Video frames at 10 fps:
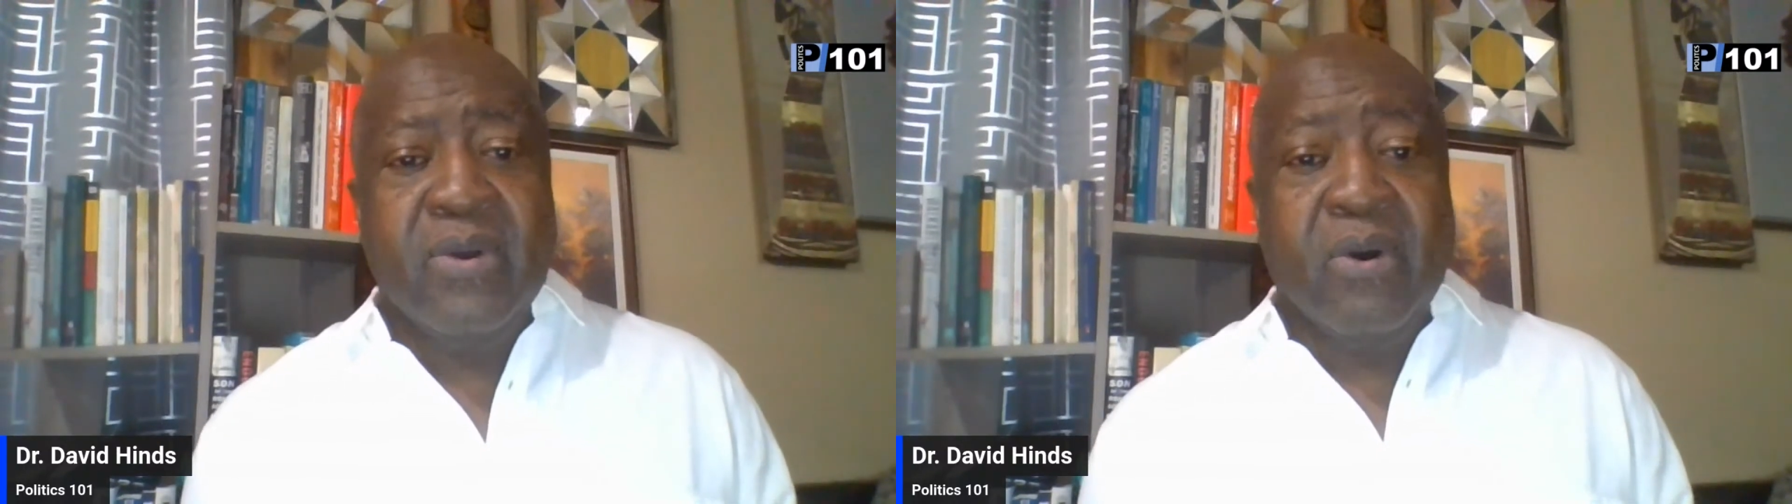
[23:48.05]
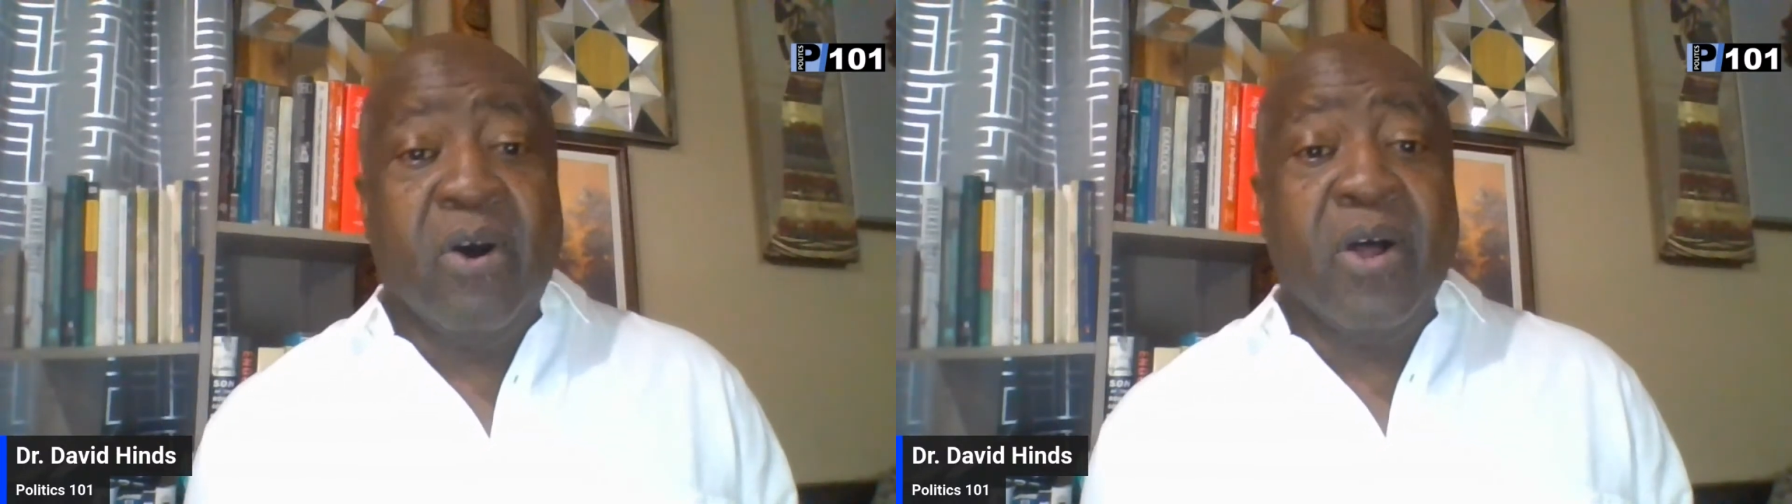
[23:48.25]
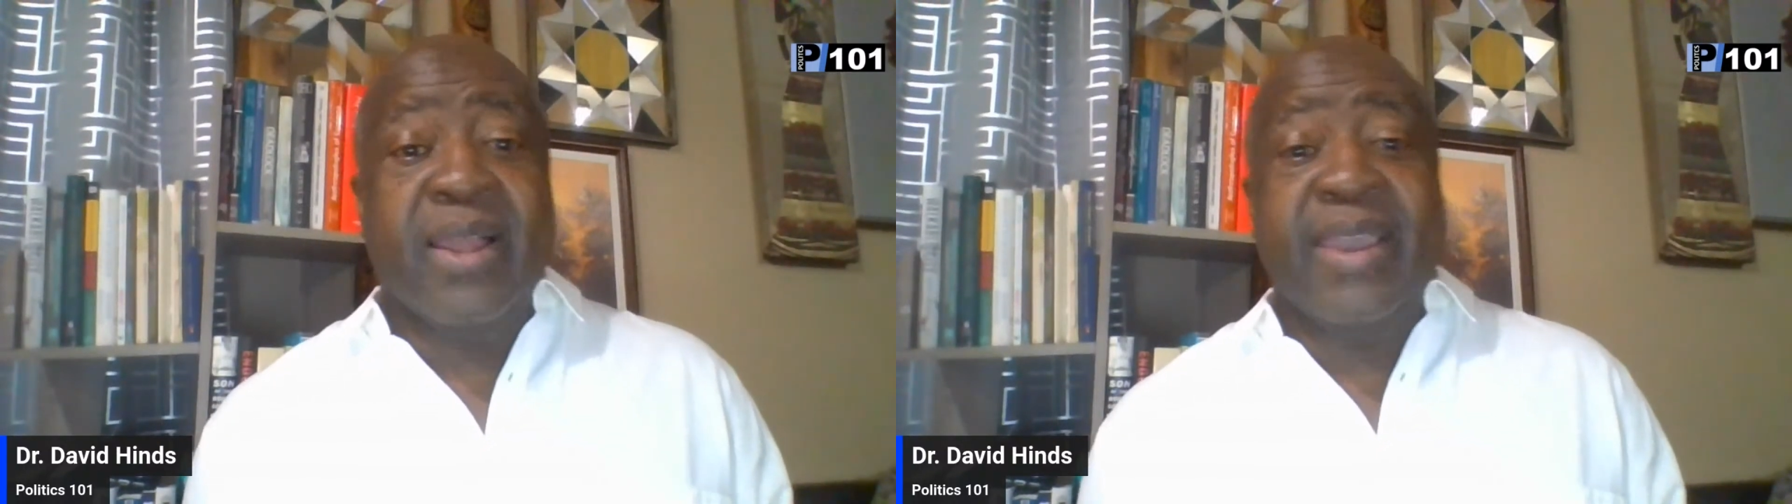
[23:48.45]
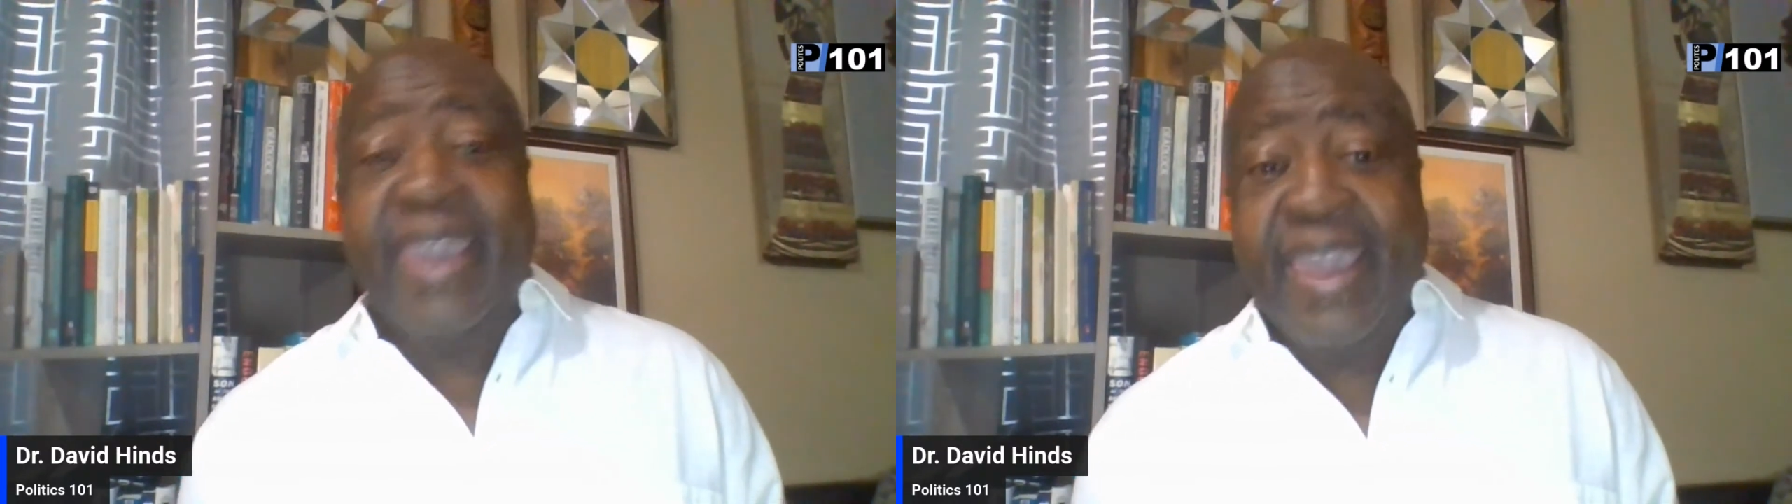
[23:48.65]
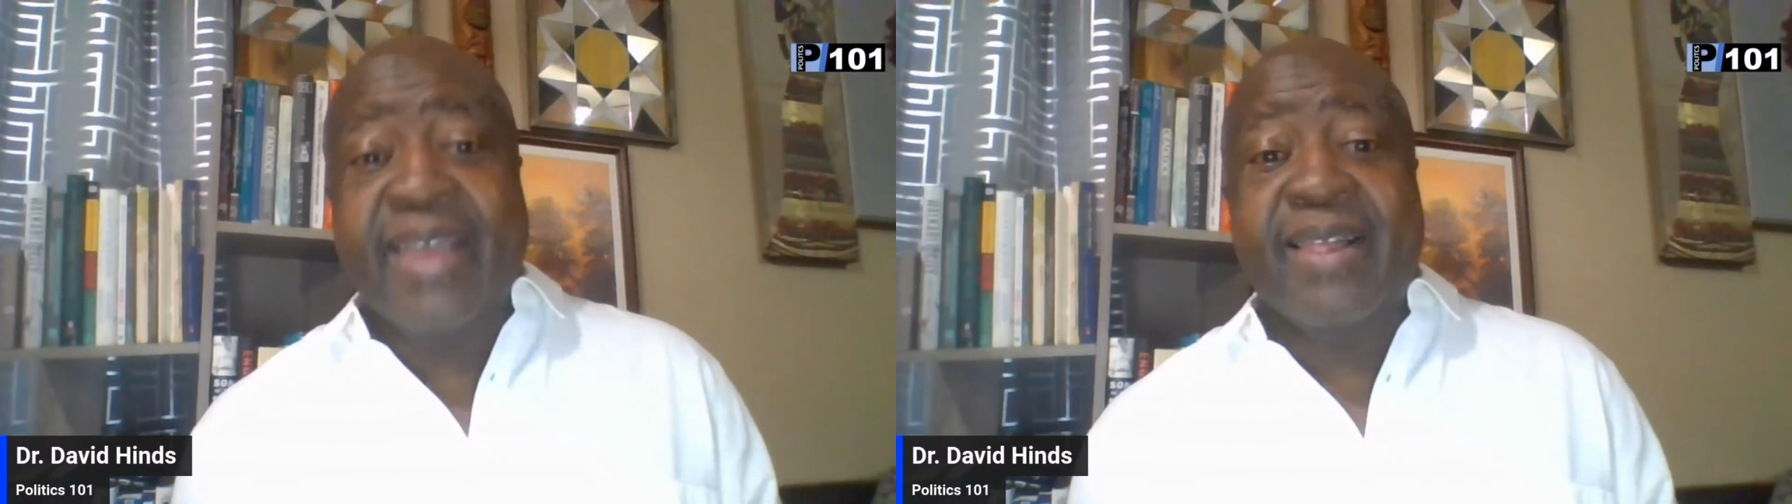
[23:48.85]
all
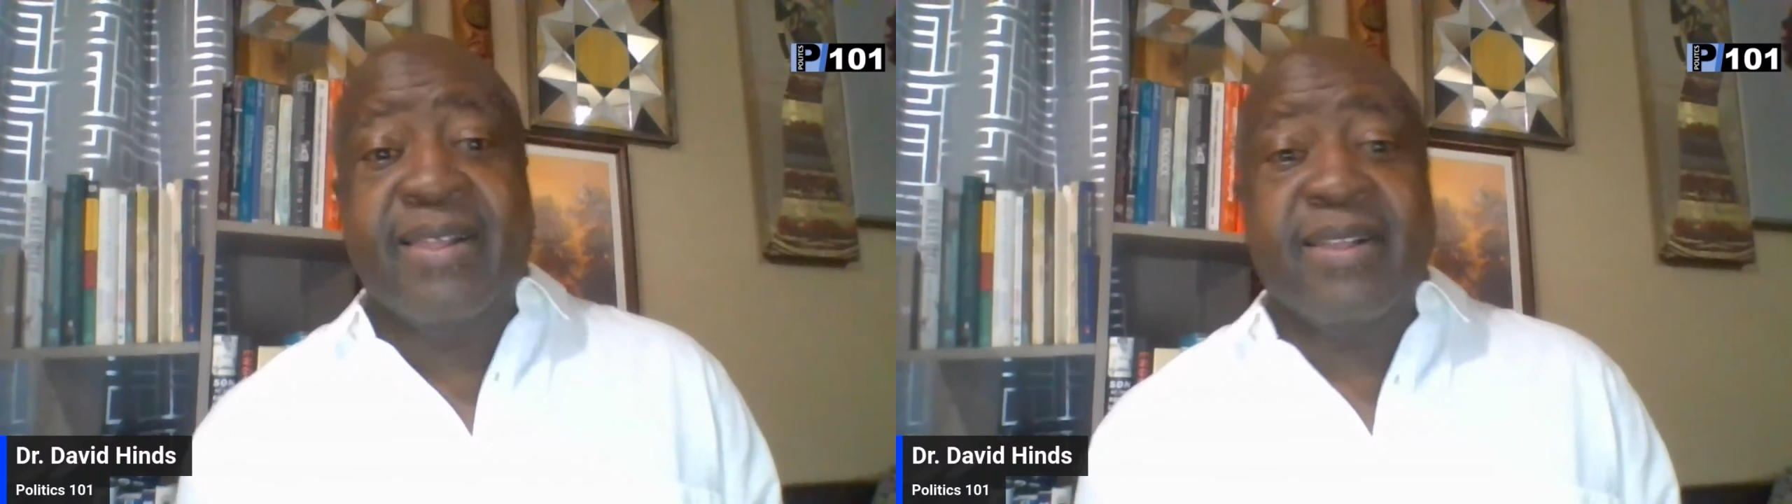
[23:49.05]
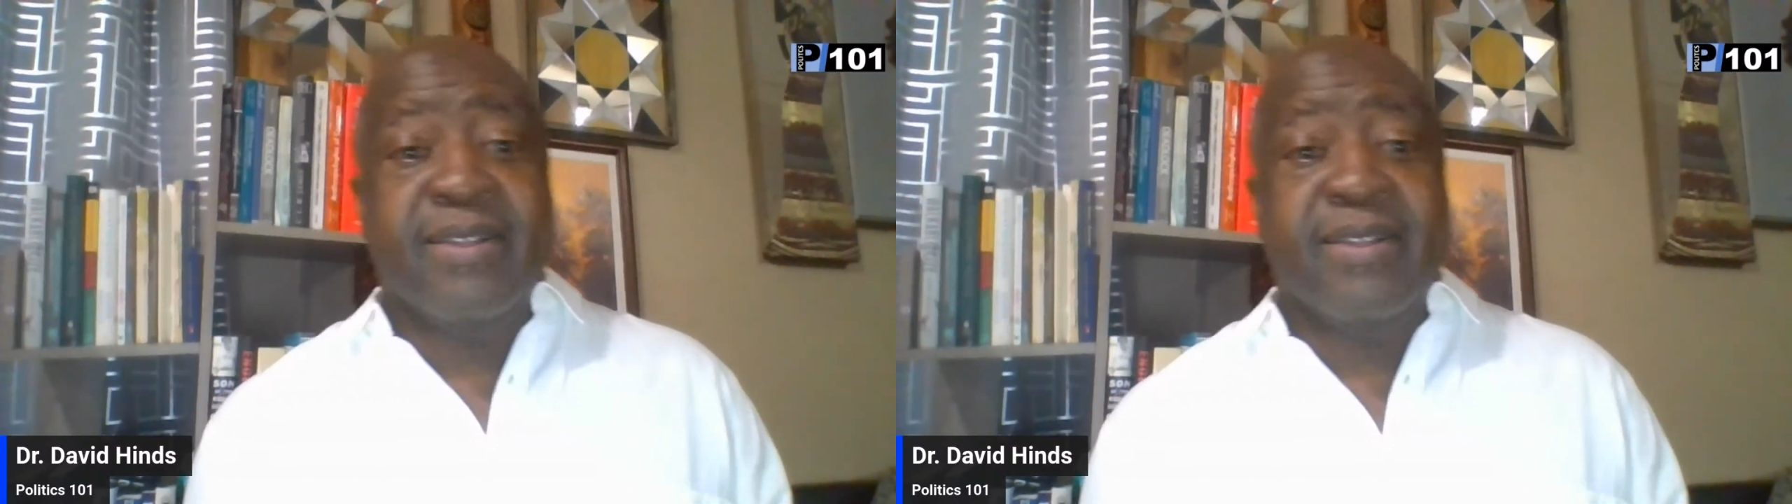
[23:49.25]
hail